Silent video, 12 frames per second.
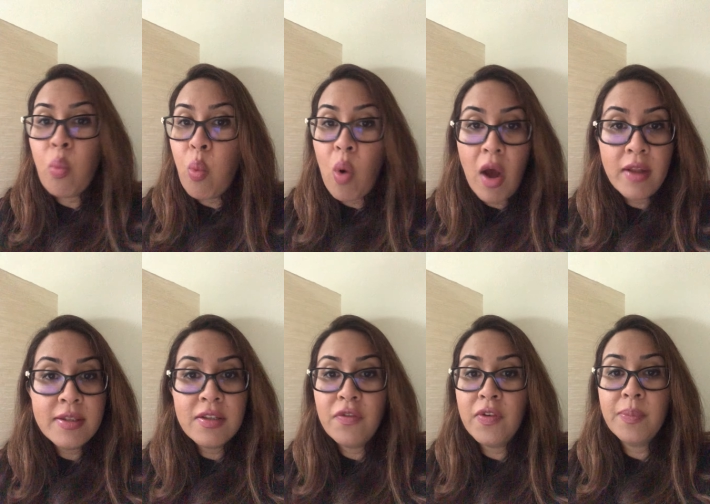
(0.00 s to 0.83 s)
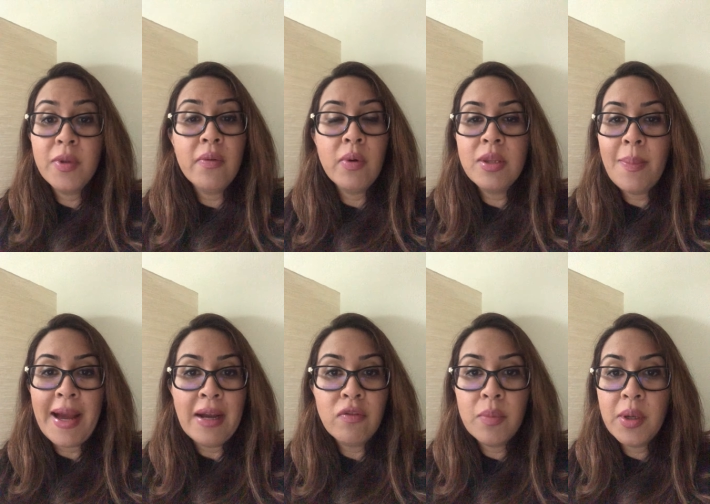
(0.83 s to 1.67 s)
What the
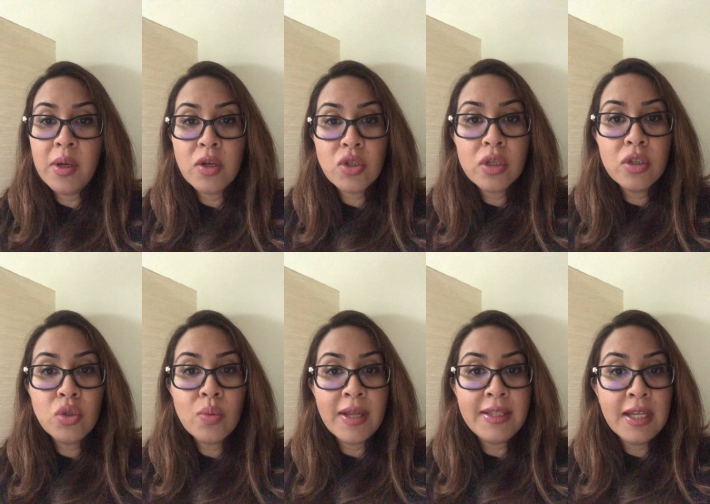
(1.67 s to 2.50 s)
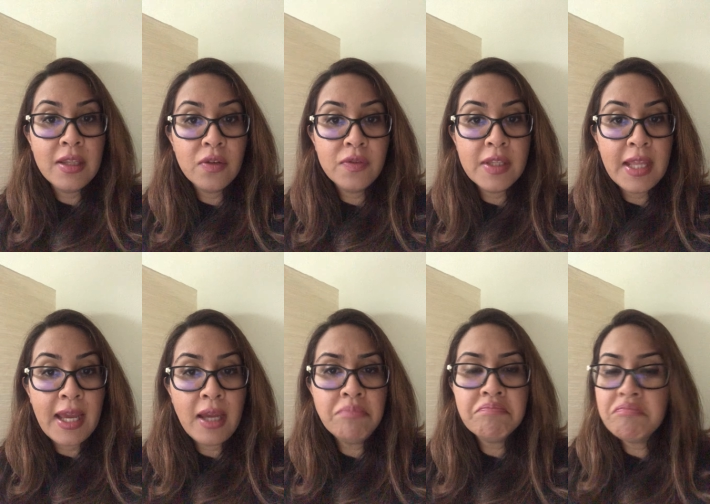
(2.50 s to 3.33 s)
Bank of America is going to do at the end of the
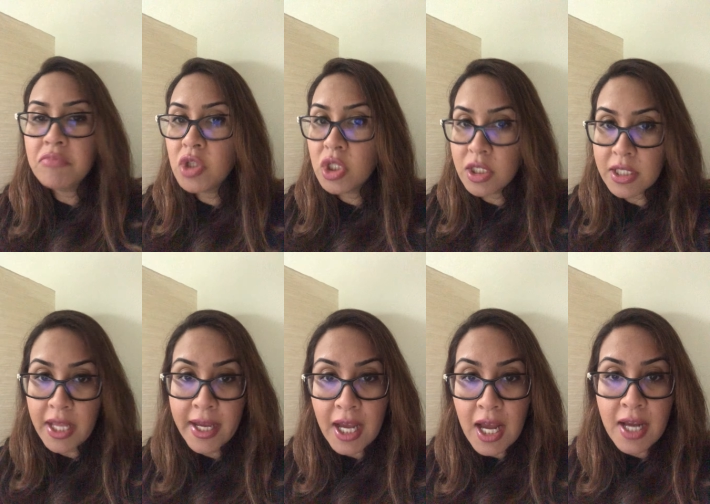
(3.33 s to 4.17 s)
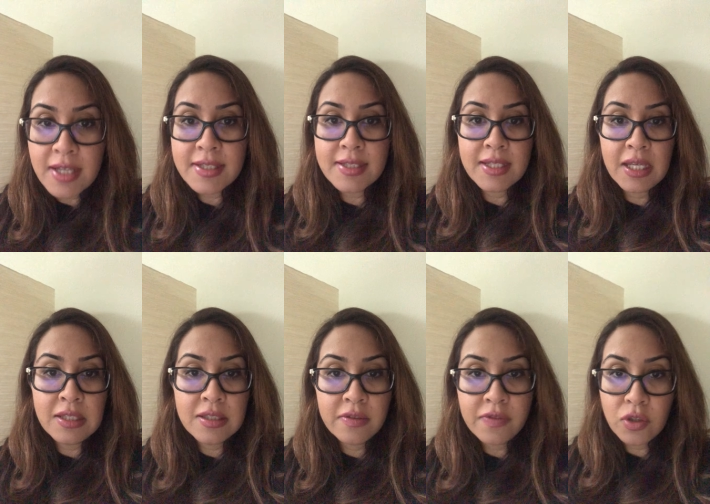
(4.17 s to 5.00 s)
day, just like us
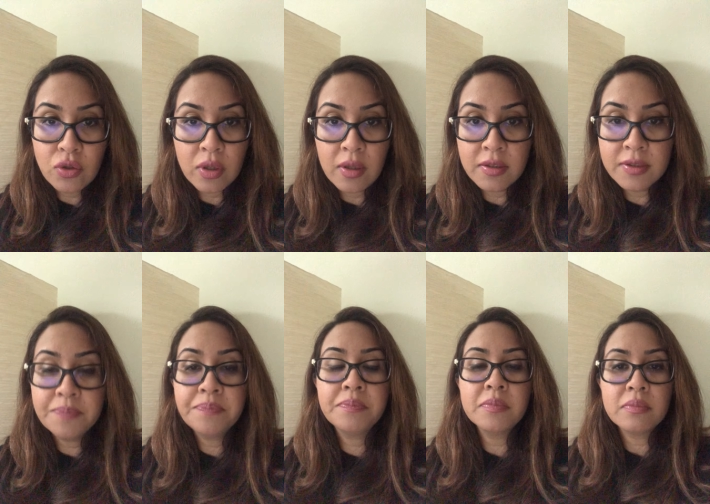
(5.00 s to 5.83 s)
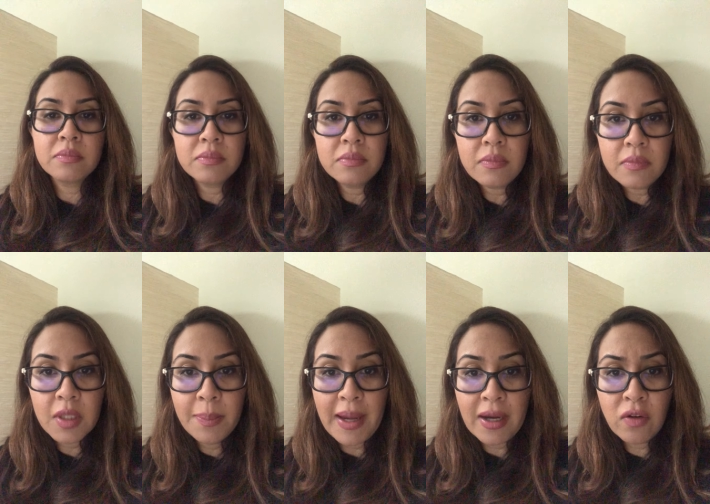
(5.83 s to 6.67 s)
individuals,
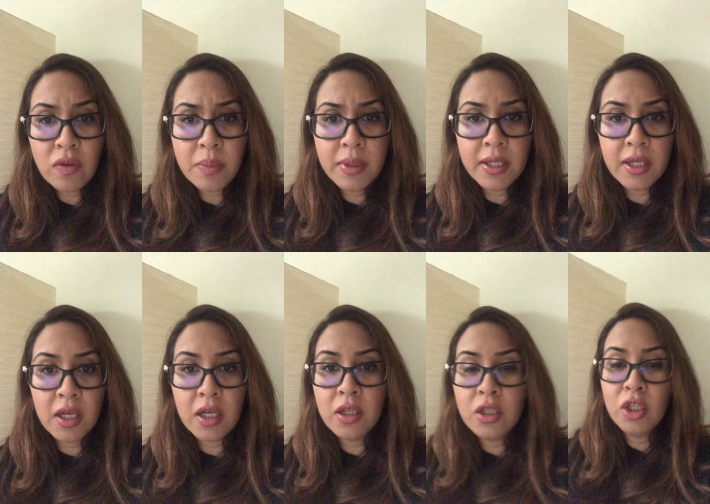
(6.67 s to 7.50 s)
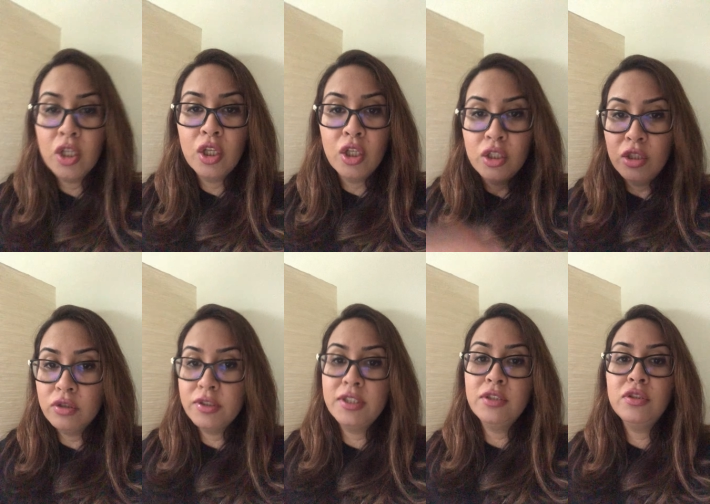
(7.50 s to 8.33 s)
Bank of America
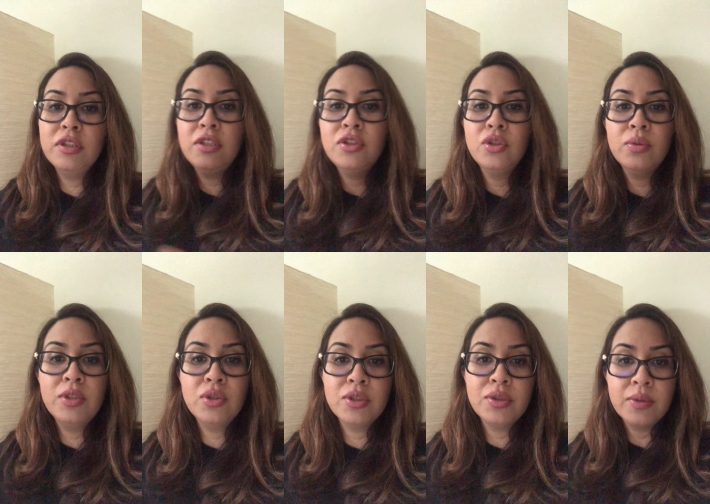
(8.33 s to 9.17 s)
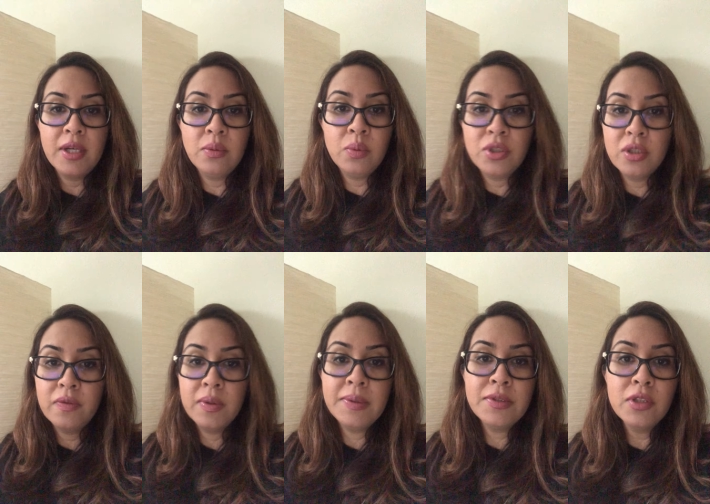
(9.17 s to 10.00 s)
looks into these two interest rates,
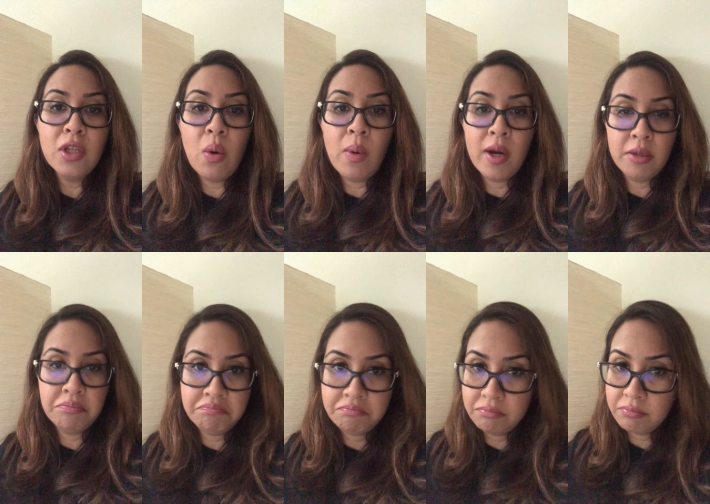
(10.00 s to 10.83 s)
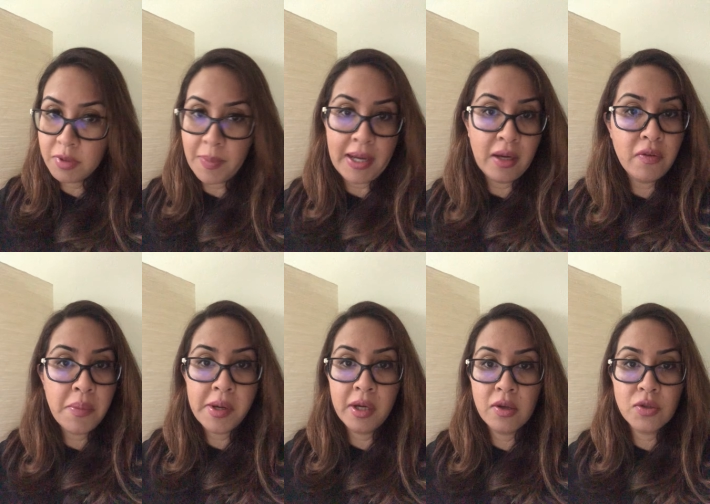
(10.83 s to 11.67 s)
whichever is lower, the Bank of
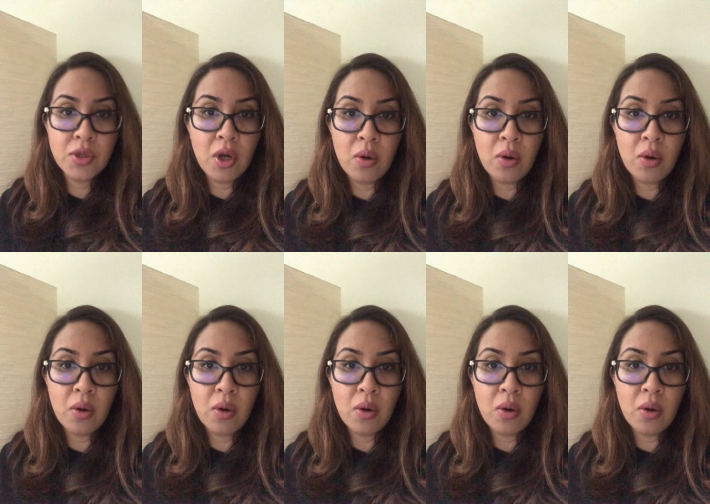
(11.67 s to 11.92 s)
America is